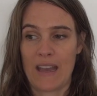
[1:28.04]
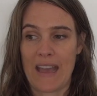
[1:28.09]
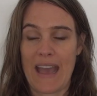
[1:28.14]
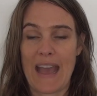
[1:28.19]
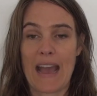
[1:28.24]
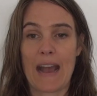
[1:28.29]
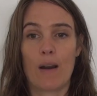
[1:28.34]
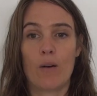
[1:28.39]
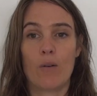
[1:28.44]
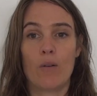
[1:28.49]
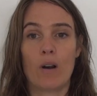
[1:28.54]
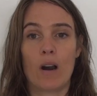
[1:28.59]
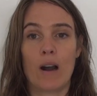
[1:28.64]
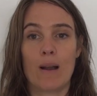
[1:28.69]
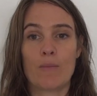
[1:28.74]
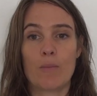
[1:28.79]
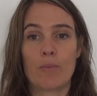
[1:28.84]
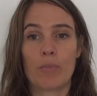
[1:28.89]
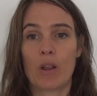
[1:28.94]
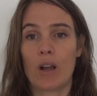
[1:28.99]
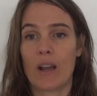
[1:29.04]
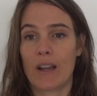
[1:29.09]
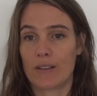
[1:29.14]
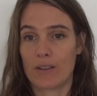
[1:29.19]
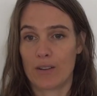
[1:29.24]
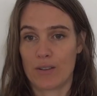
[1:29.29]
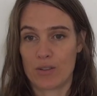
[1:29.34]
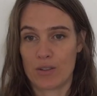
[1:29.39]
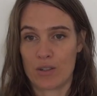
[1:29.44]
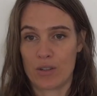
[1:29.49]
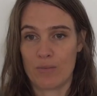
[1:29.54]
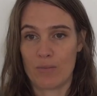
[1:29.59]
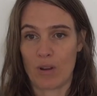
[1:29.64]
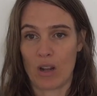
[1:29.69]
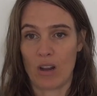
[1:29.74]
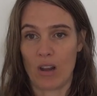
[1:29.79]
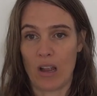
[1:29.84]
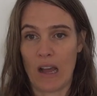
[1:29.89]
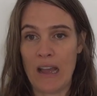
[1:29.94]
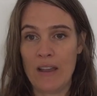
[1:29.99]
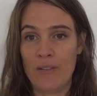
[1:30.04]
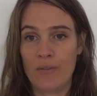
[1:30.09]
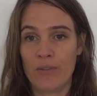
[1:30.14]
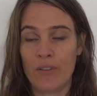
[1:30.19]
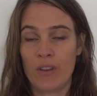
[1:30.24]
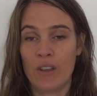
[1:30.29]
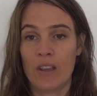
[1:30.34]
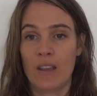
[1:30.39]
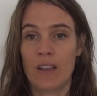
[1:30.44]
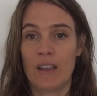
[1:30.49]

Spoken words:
how I'm applying those to my life.